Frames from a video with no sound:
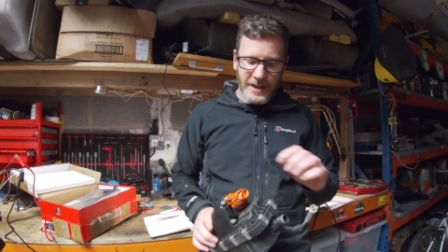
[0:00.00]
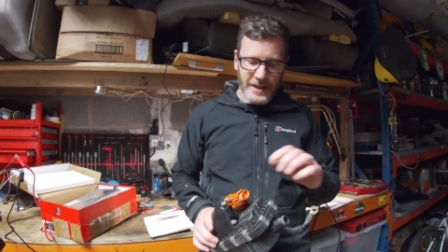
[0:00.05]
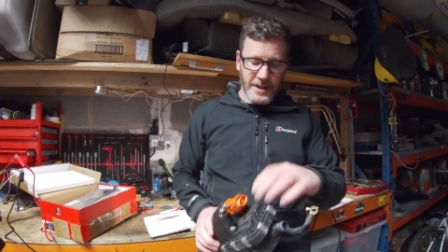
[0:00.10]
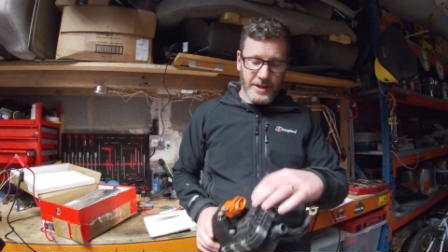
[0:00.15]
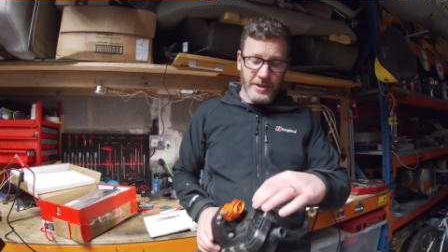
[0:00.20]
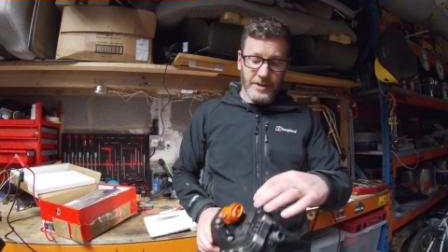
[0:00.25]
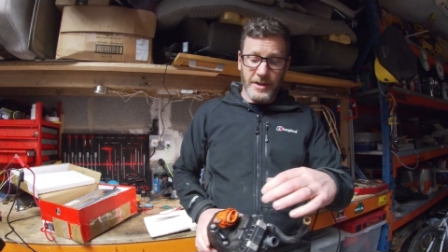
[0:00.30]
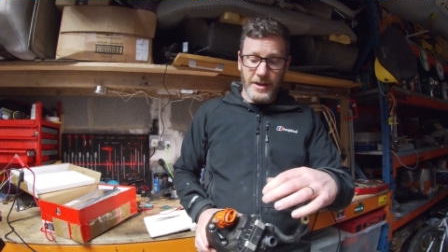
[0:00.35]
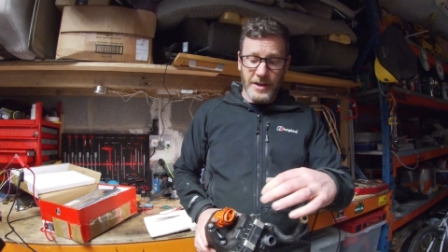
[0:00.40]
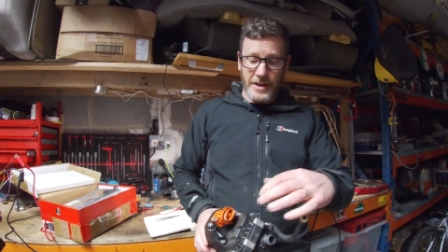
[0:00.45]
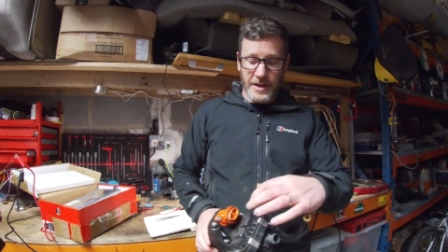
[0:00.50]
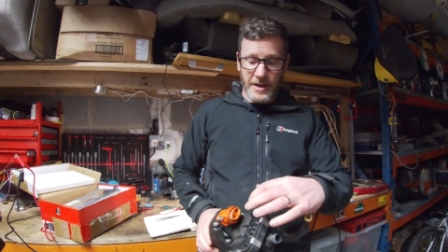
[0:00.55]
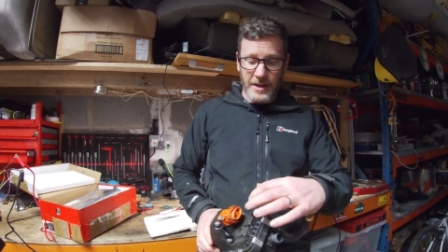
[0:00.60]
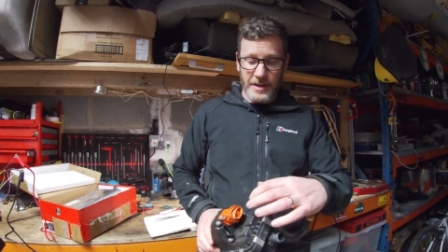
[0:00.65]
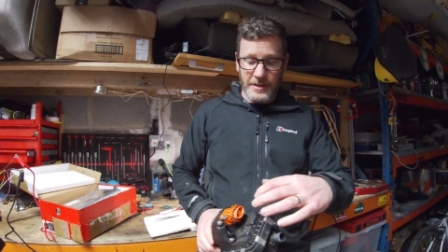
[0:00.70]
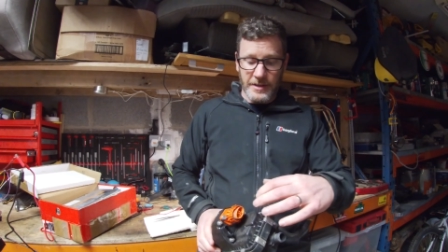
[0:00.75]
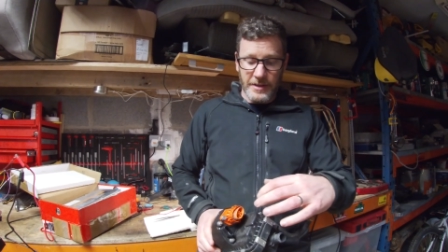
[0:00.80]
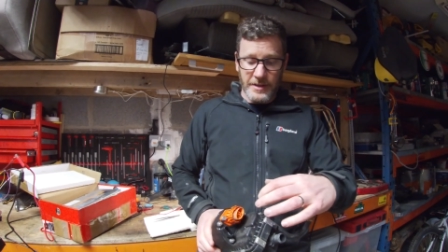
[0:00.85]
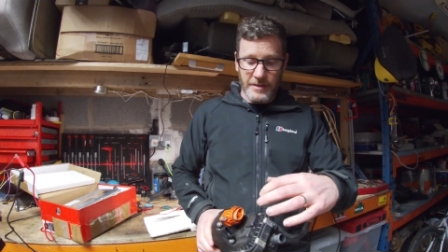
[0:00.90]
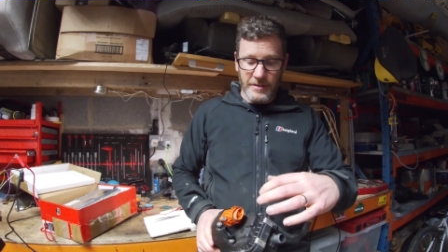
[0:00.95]
Literally,
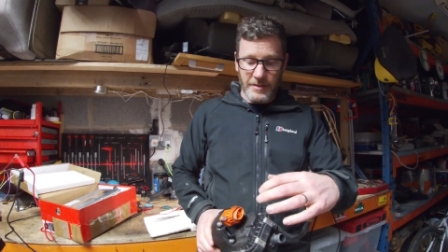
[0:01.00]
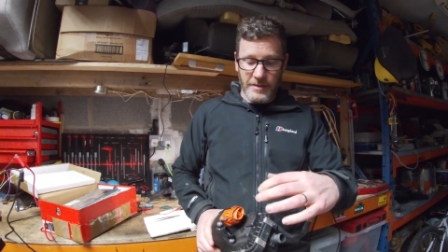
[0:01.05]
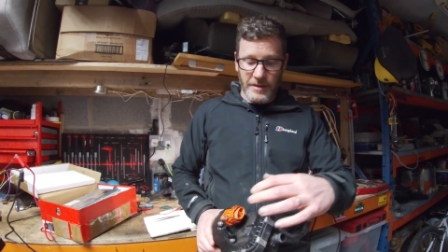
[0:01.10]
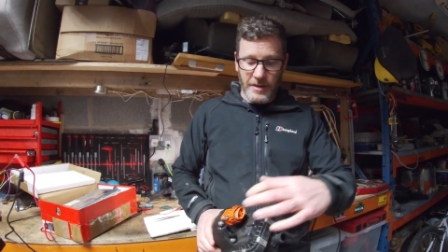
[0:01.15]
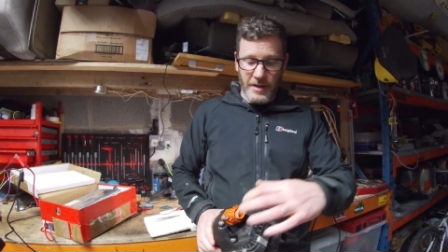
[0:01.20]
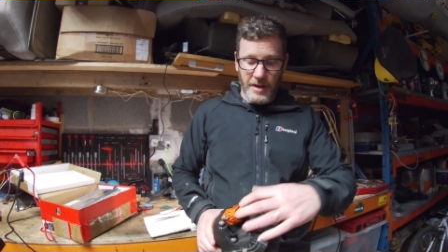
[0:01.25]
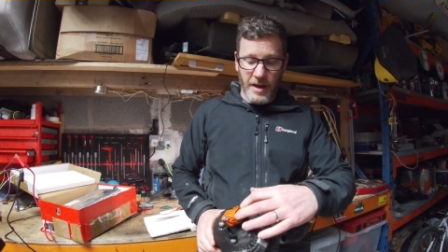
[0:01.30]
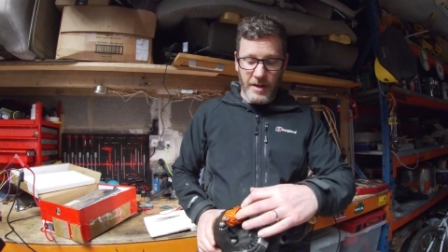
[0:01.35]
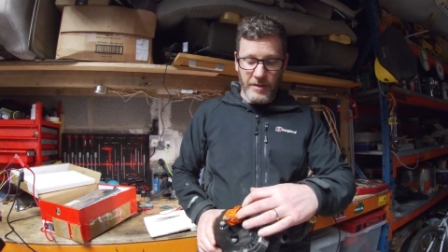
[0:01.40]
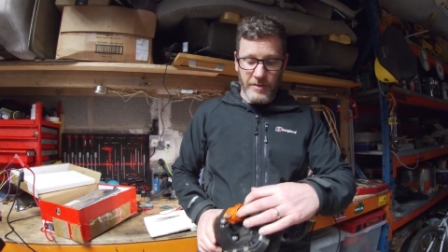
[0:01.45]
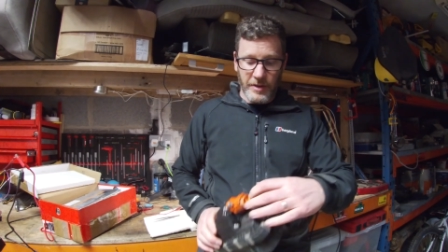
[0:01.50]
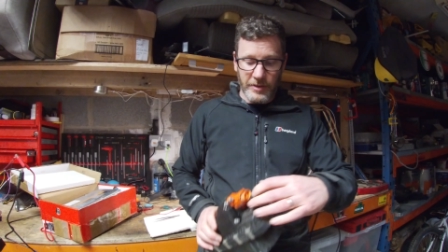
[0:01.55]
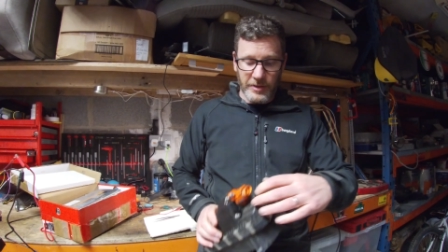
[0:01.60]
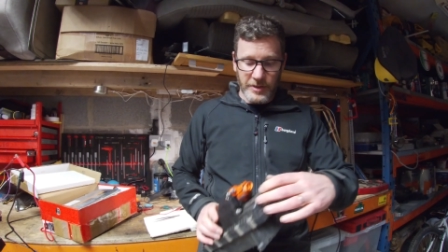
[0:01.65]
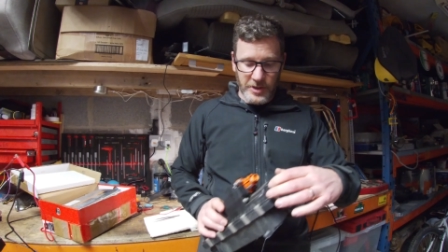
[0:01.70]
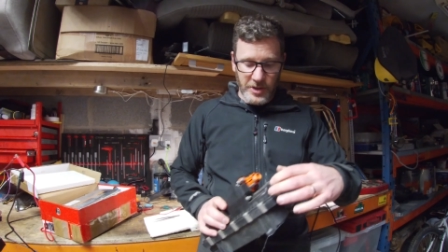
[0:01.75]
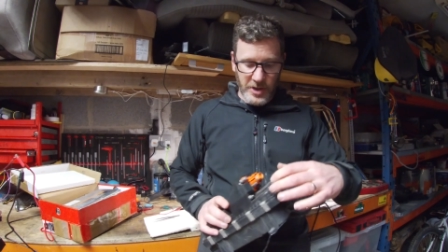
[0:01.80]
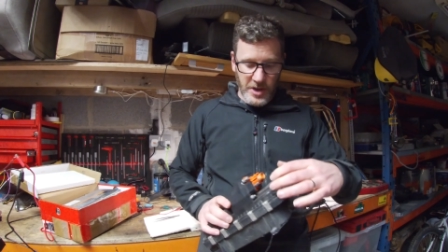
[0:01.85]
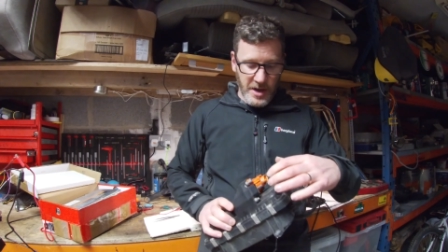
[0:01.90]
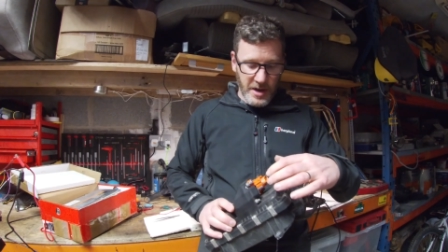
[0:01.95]
it's high
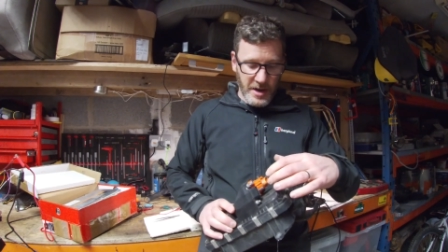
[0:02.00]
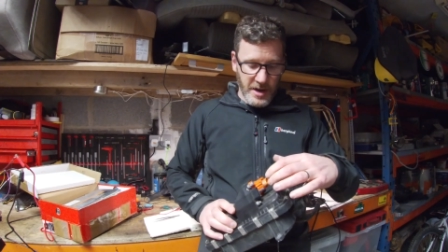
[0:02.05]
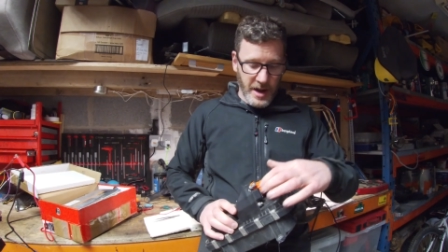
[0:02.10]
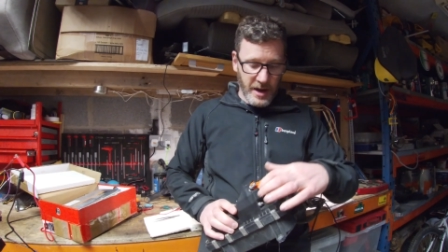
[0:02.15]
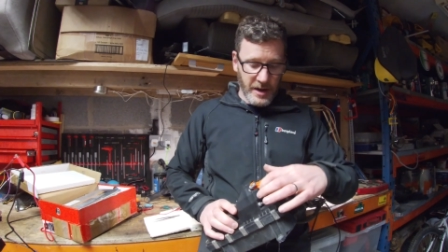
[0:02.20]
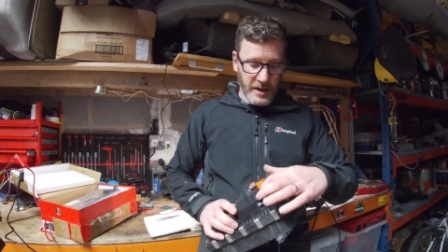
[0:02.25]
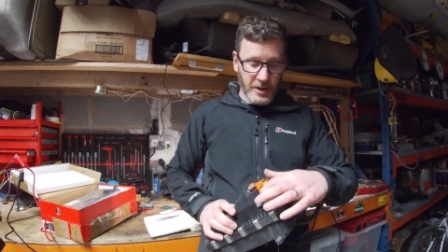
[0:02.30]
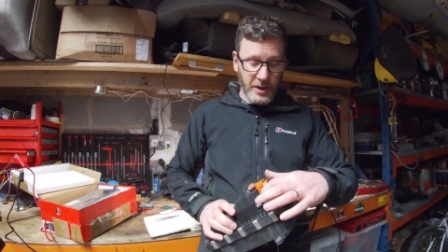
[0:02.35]
voltage in and